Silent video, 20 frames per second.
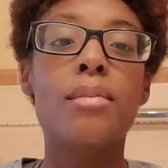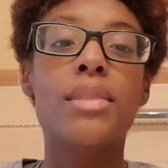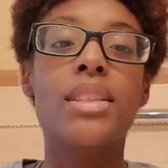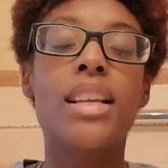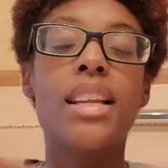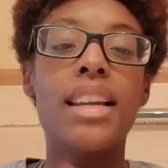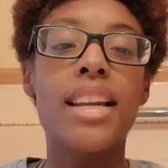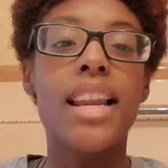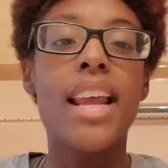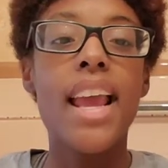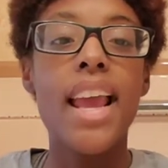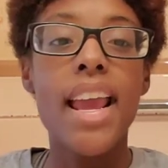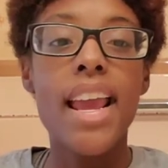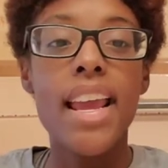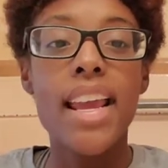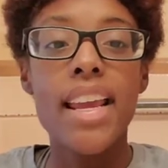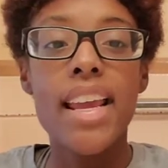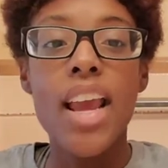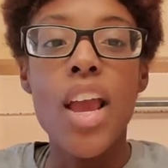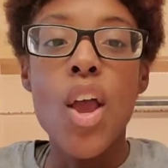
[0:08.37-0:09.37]

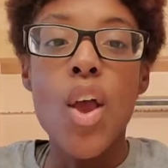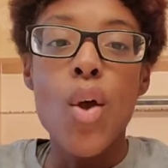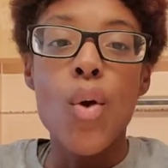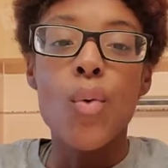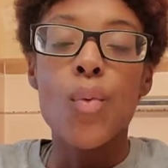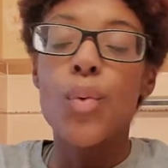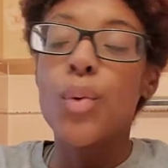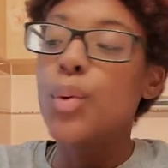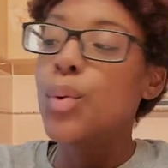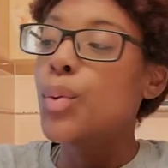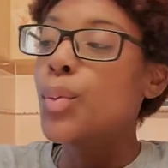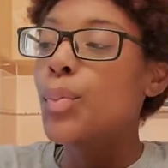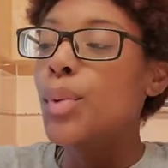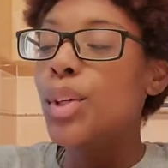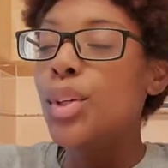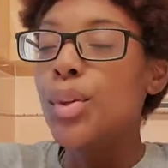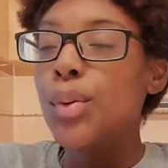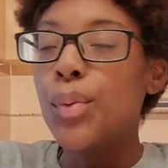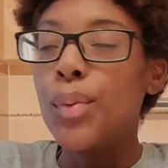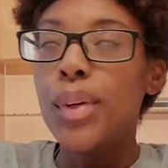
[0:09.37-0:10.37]
Today we will
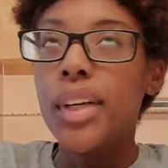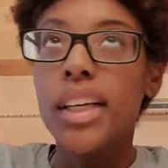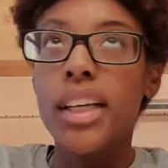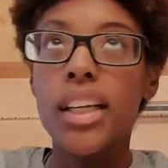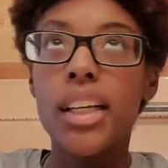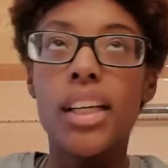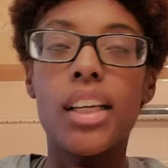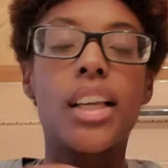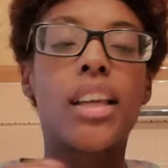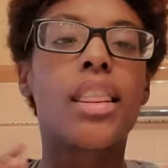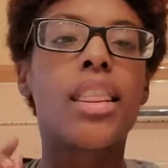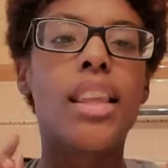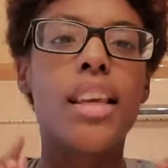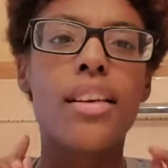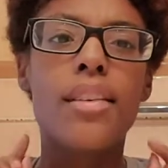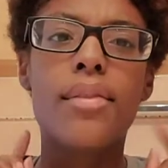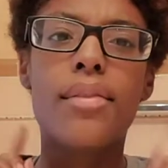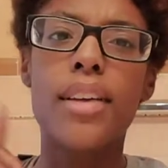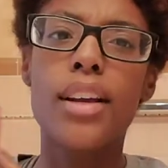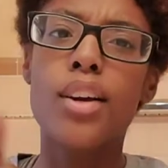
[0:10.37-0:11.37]
be doing
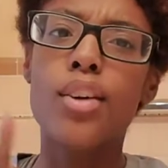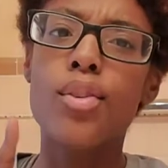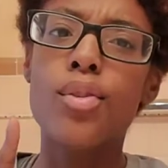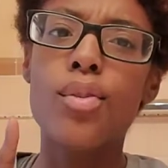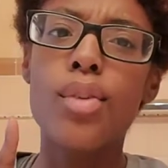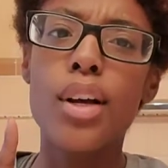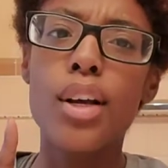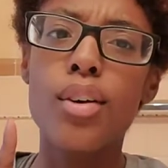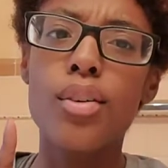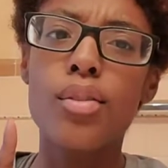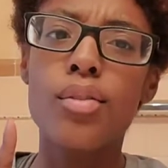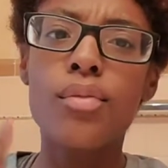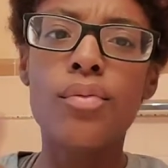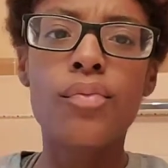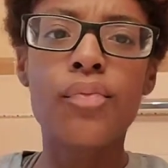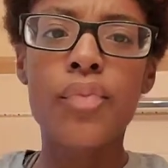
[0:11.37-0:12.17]
the finger coil.